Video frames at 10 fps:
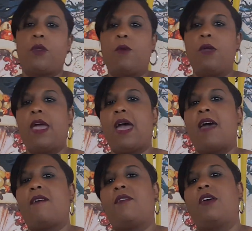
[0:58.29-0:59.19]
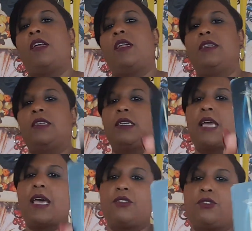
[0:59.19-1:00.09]
we have the
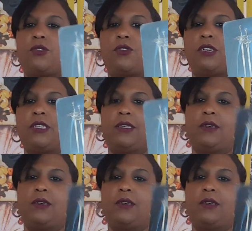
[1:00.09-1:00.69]
Nine of Swords,